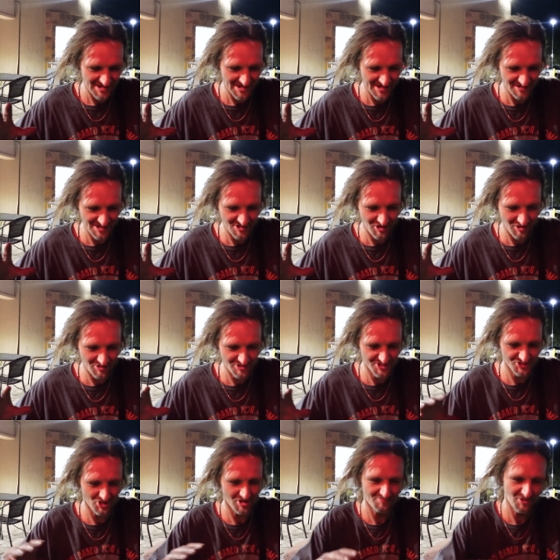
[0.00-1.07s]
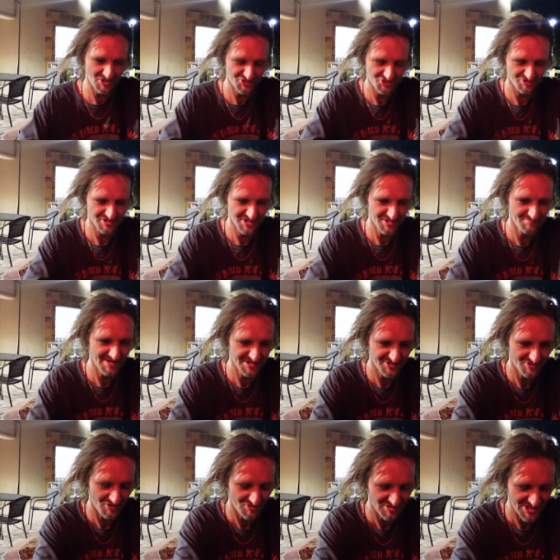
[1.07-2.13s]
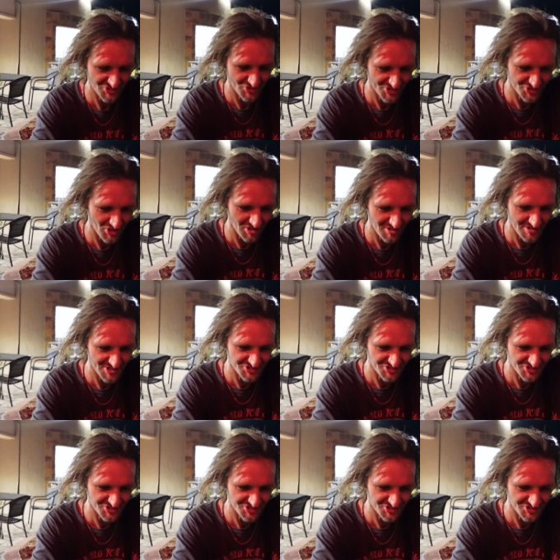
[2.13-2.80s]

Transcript: I had like all the guitar parts you need to make your own electric guitar,